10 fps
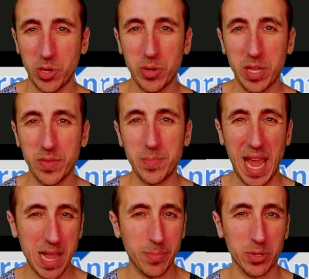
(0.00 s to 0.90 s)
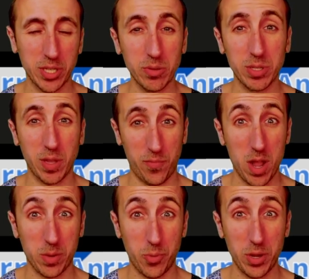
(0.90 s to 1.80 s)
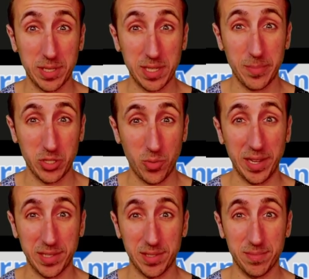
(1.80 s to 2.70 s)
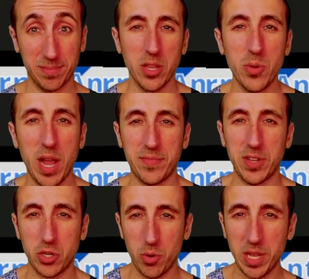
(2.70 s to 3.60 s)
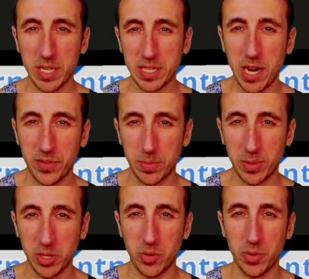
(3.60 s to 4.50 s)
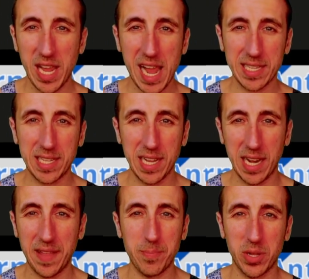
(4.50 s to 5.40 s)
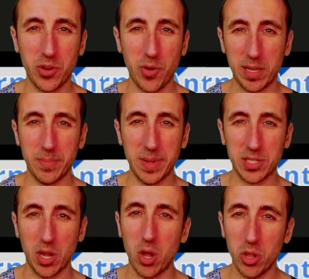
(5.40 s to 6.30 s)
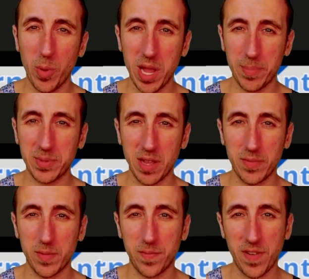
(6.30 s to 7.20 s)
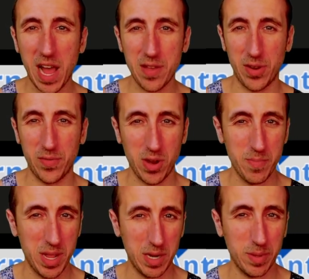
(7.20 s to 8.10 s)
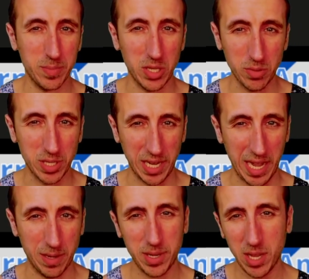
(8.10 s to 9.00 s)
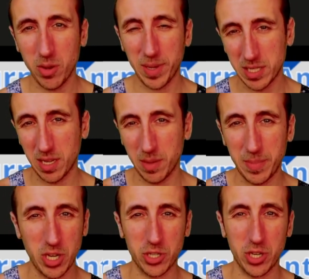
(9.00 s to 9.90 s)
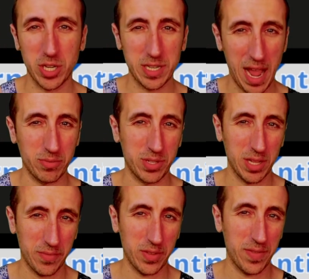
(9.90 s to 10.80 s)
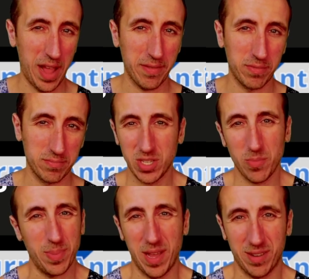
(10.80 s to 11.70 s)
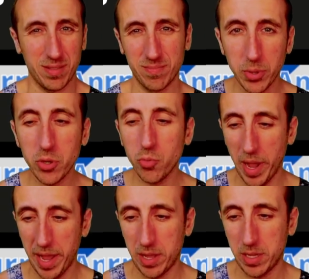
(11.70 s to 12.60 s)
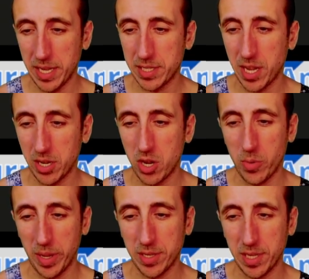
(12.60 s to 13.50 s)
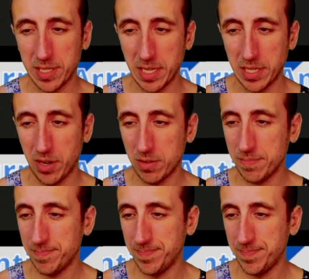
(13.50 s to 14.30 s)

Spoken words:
where you'd even be able to use the Frog Prince summon twice. You'd have to turn the entire field blue, cast it, and then build your elements all the way up to level 5 at very minimum to use it again, but because it can be junctioned down to level 5. Don't bother. Blue Whale is going to go into the C tier.